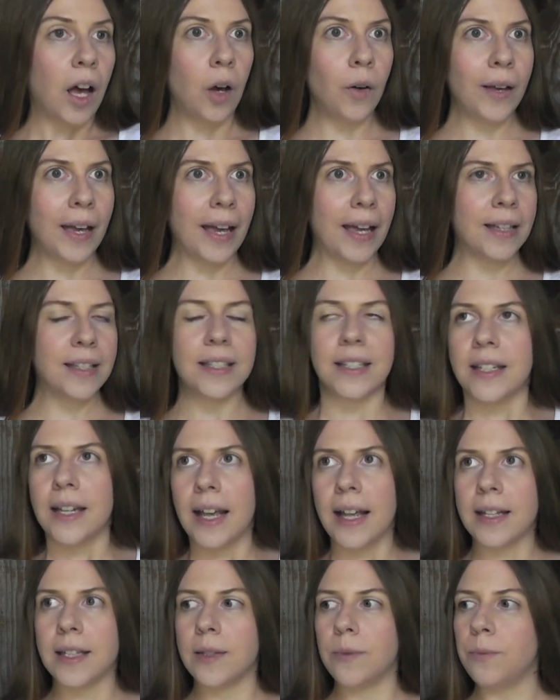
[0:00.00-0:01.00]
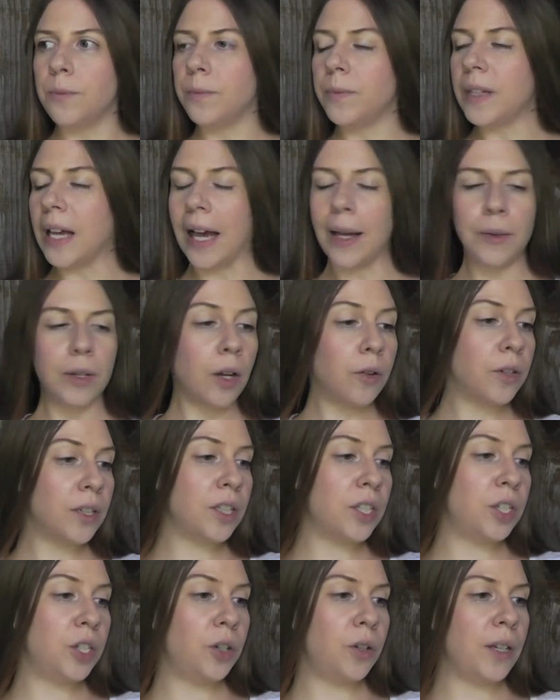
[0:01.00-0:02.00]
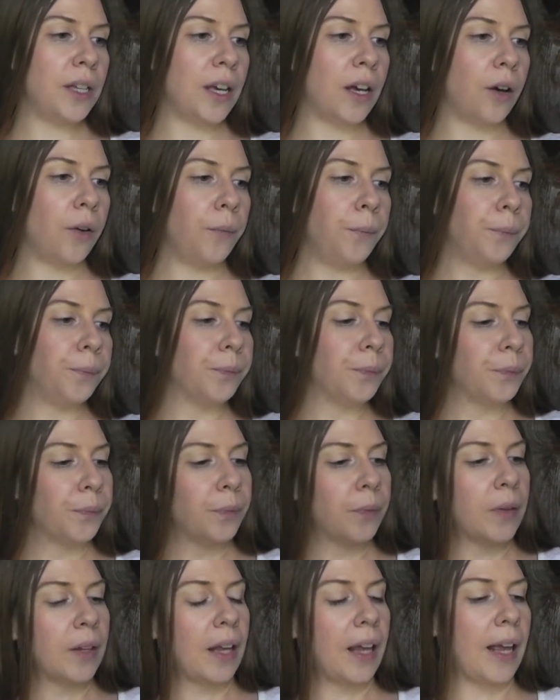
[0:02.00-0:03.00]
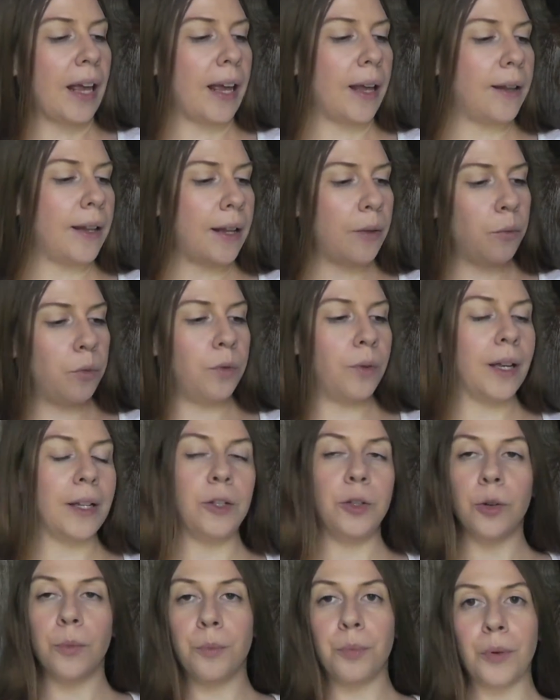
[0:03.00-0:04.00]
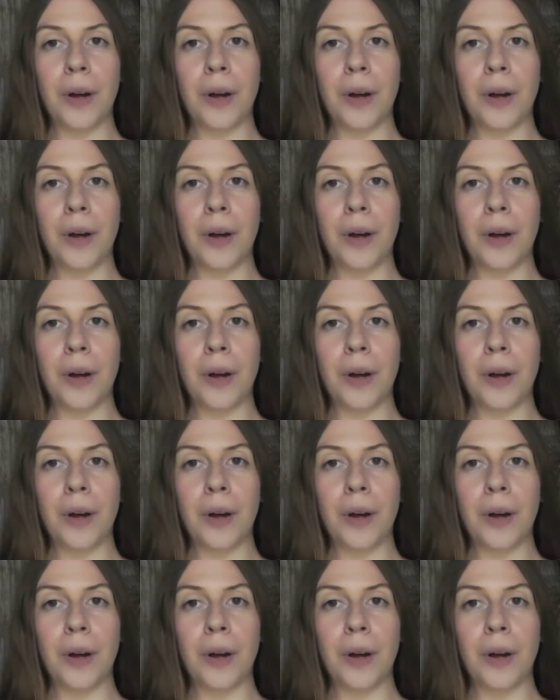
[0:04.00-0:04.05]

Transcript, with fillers: okay, it's, it's time to go to the studio. And then we'll get your